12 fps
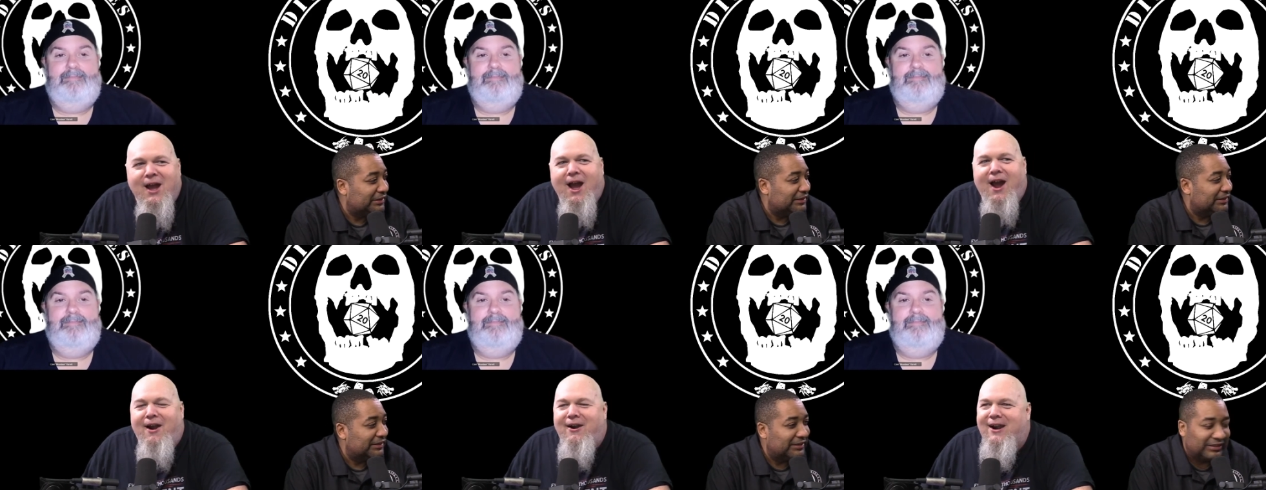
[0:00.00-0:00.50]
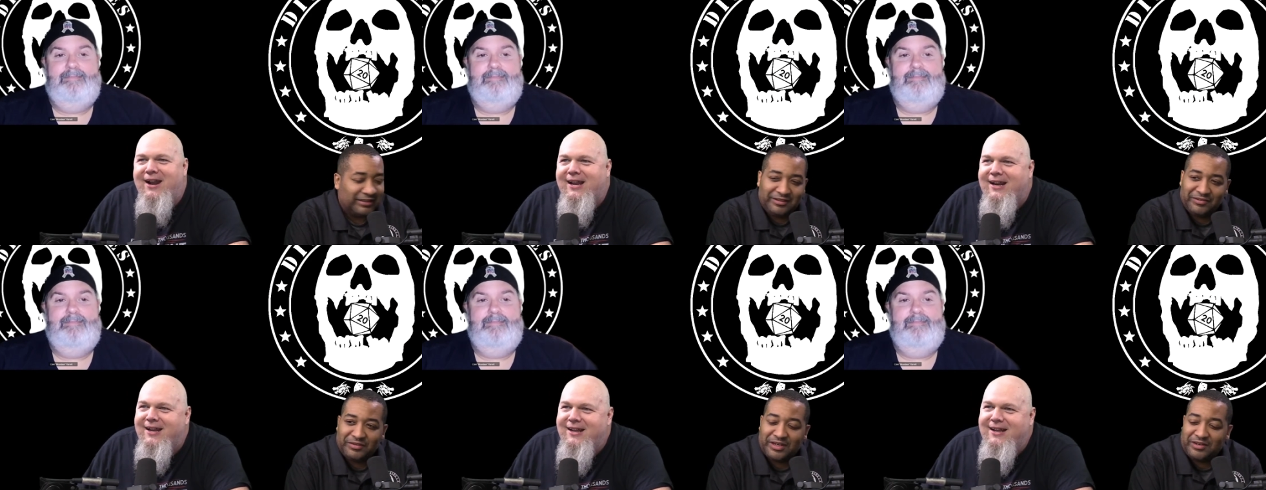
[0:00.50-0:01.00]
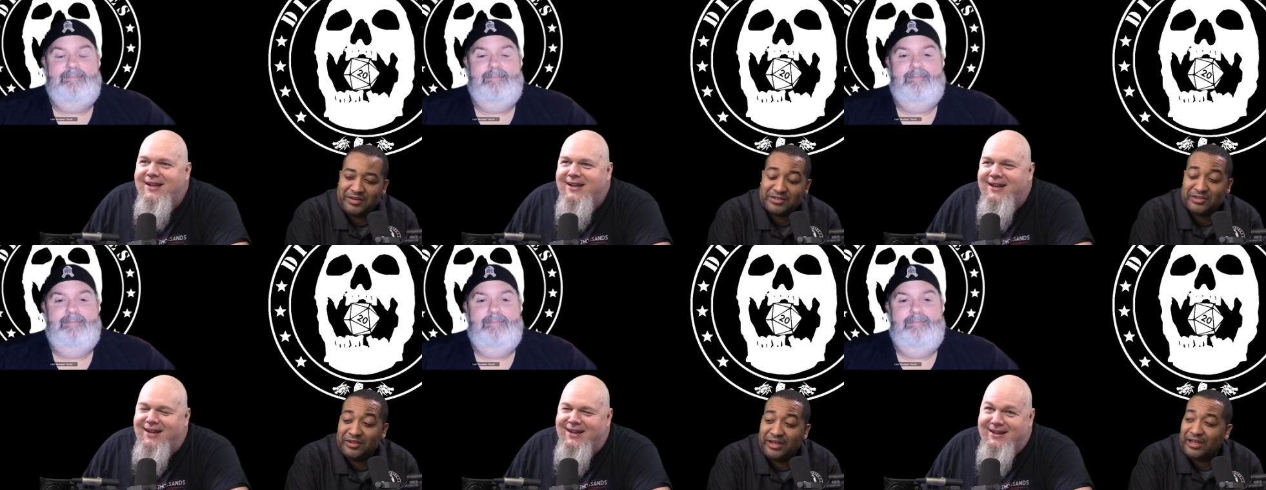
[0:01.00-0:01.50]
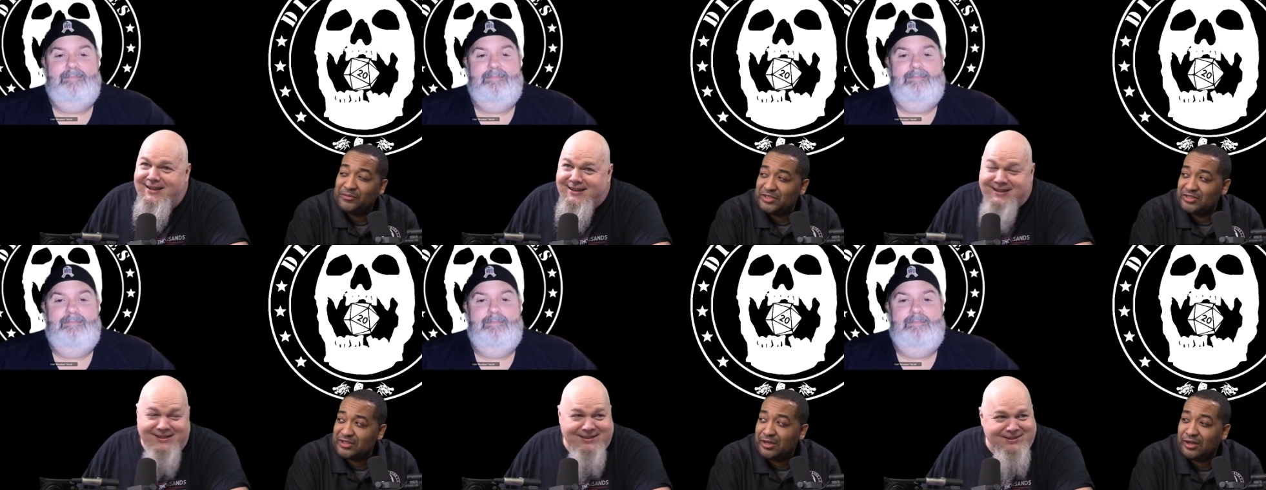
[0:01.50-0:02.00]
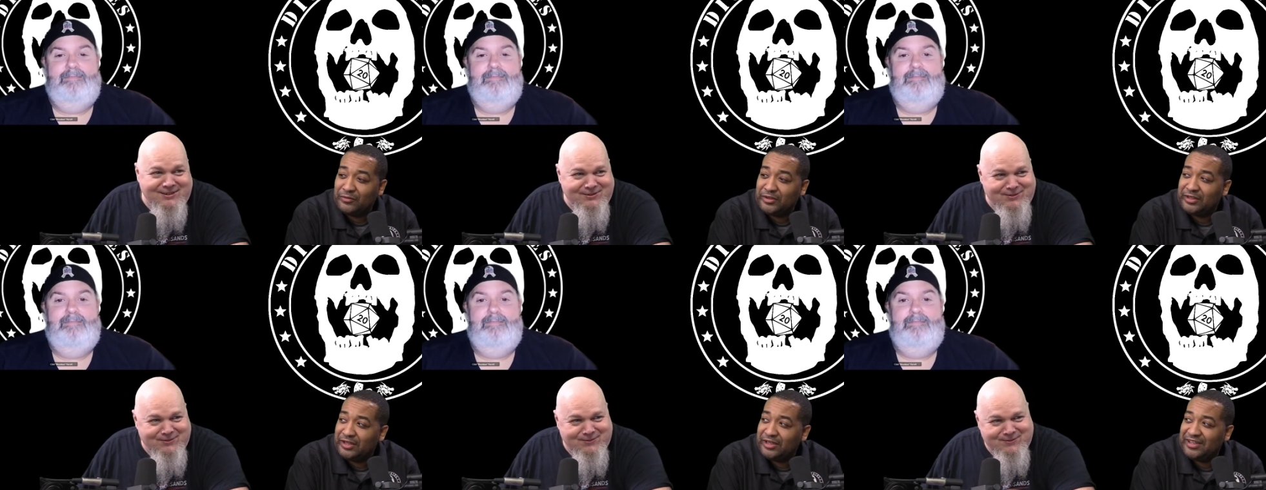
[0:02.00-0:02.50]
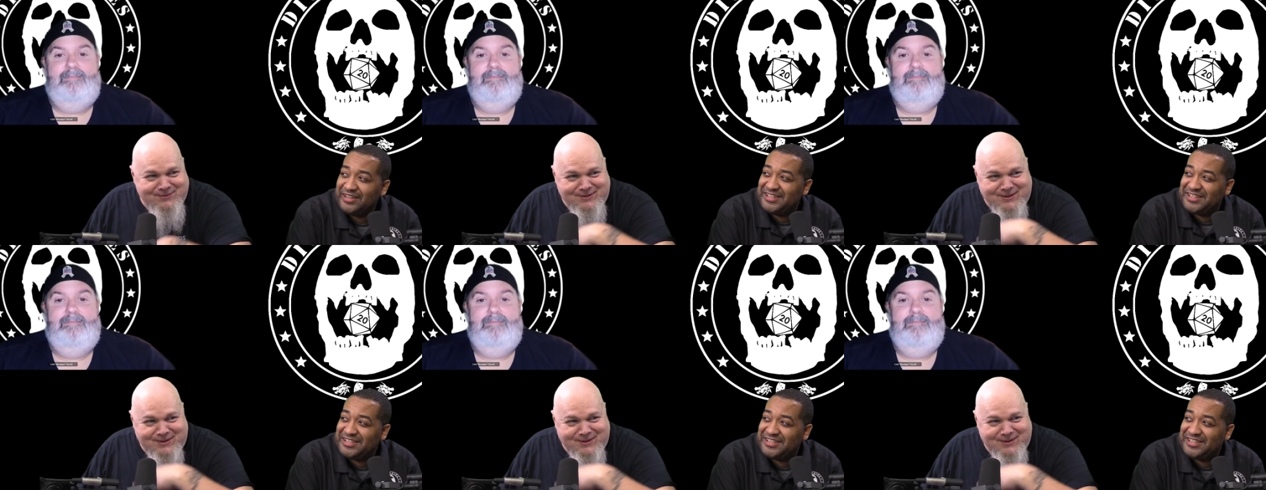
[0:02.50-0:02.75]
Speaker 1: All right. That's her name. She's Coffee Cage.